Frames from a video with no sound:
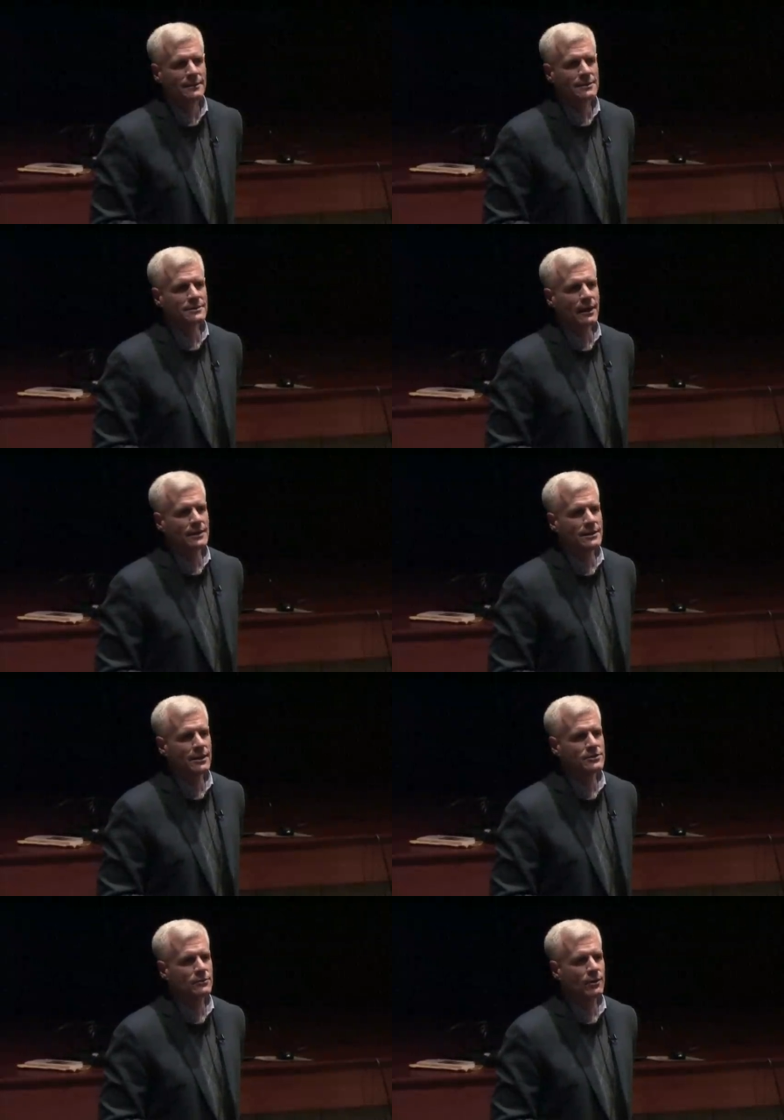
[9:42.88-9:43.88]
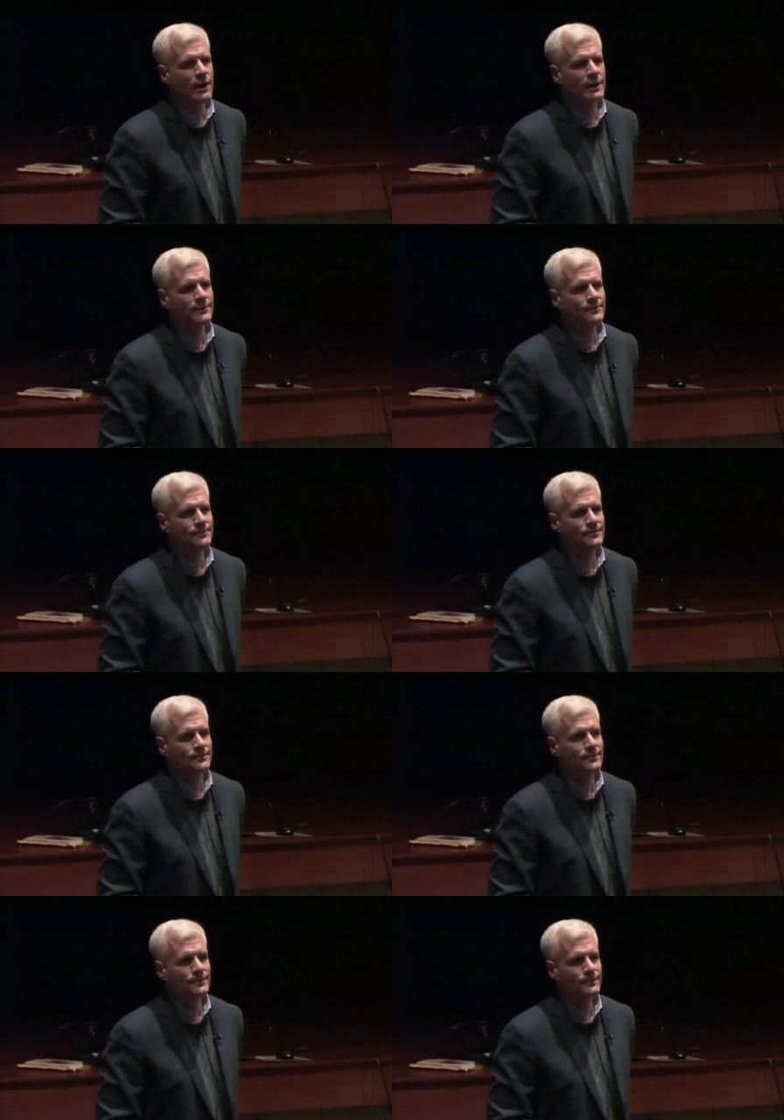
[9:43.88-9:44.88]
is not a test of writing.
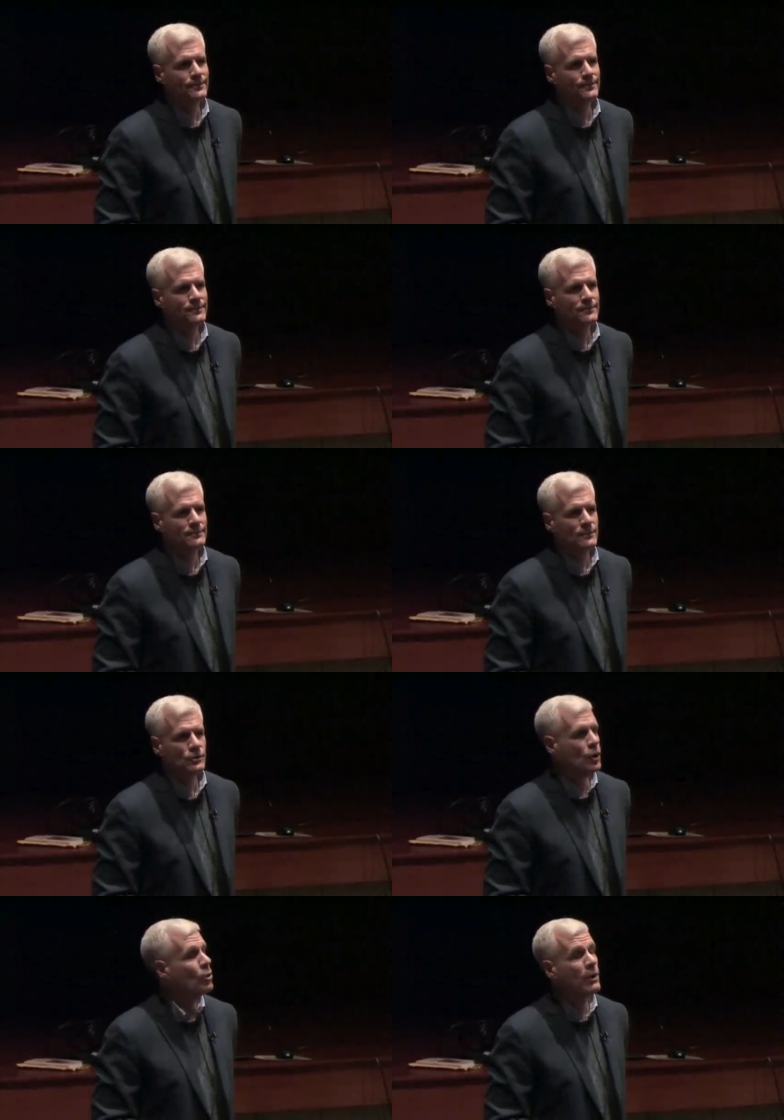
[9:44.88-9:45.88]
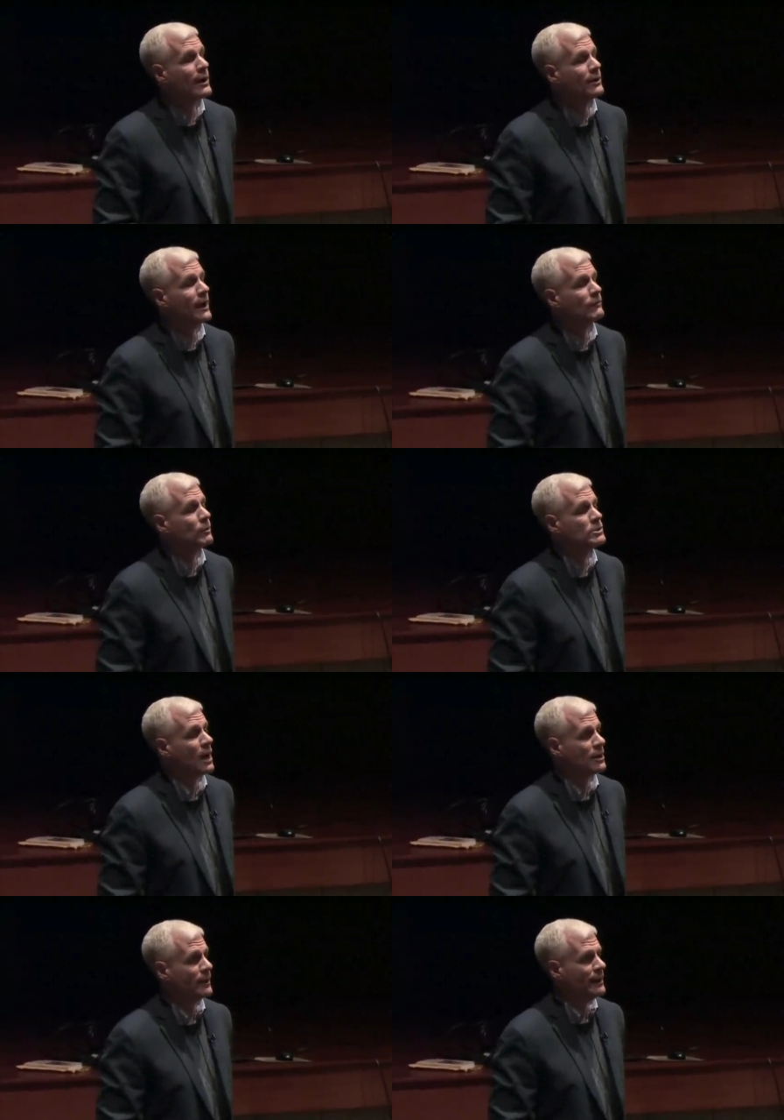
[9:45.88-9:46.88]
No writer ever would
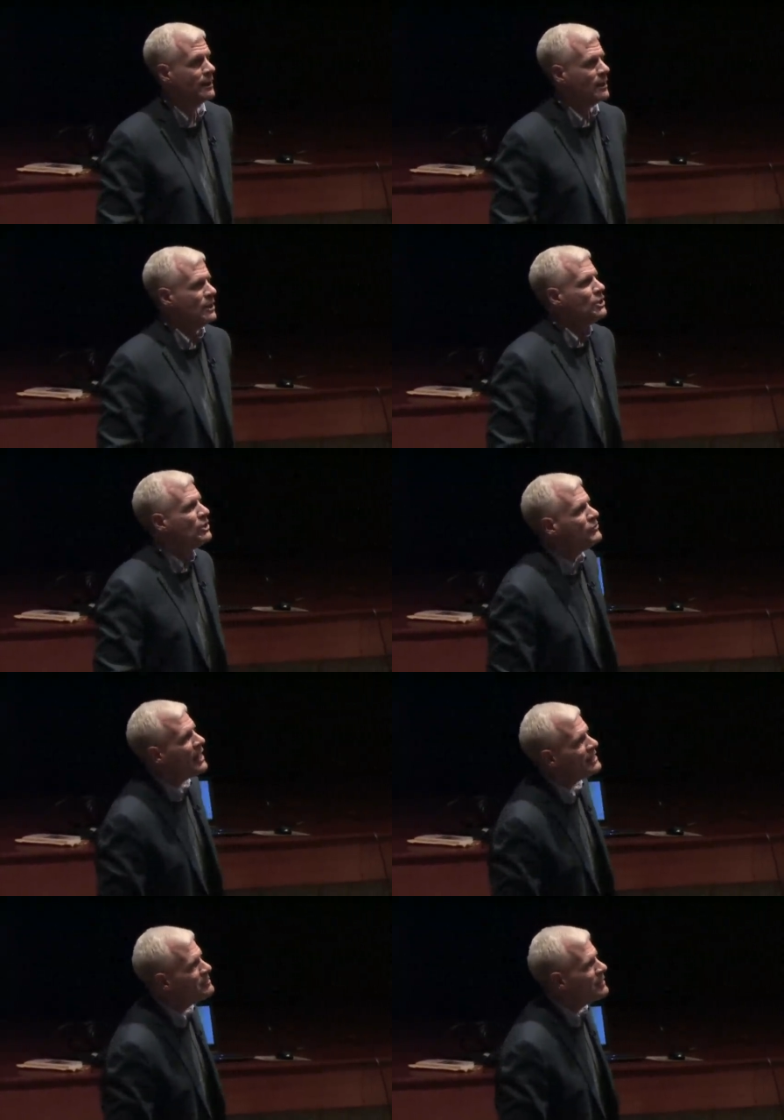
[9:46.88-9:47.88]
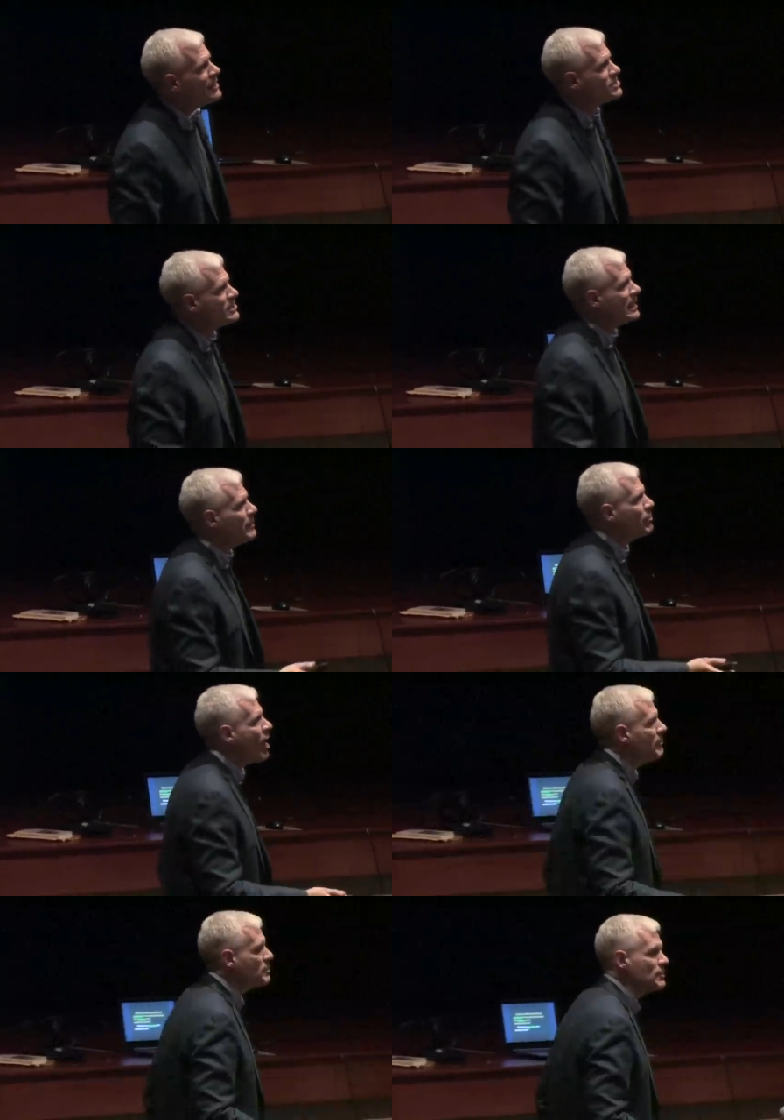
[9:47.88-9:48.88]
tolerate. You have 90 minutes to take a
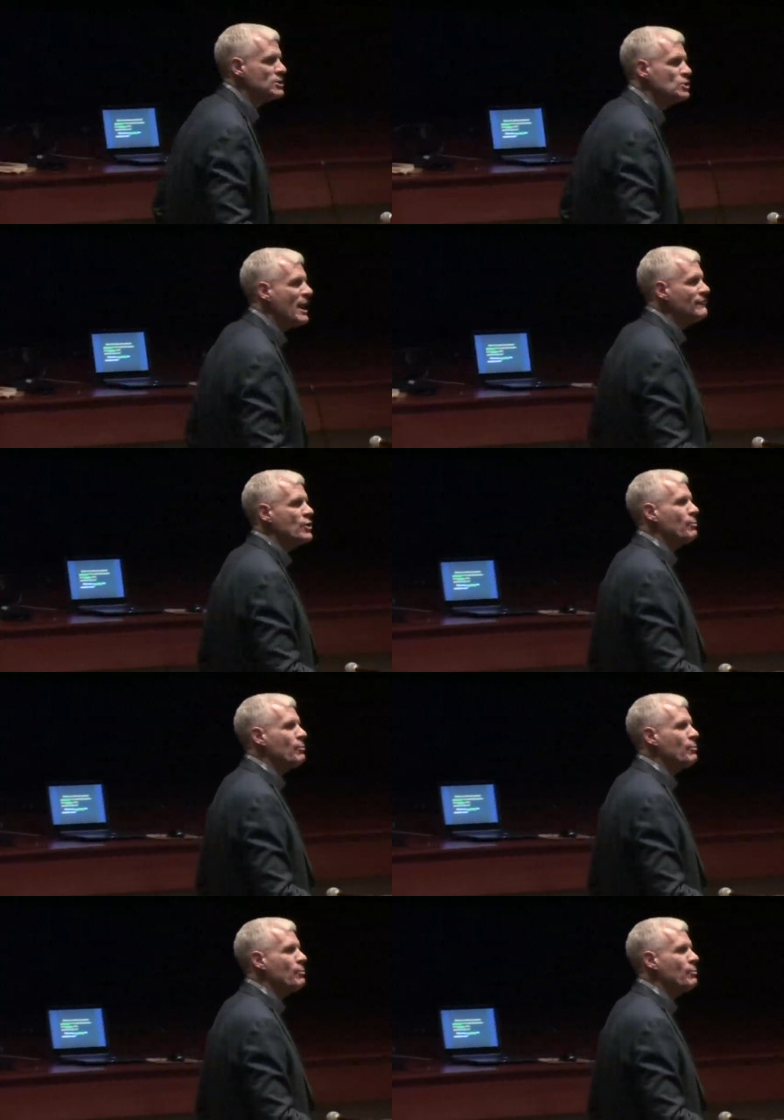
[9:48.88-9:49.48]
prompt with which you have no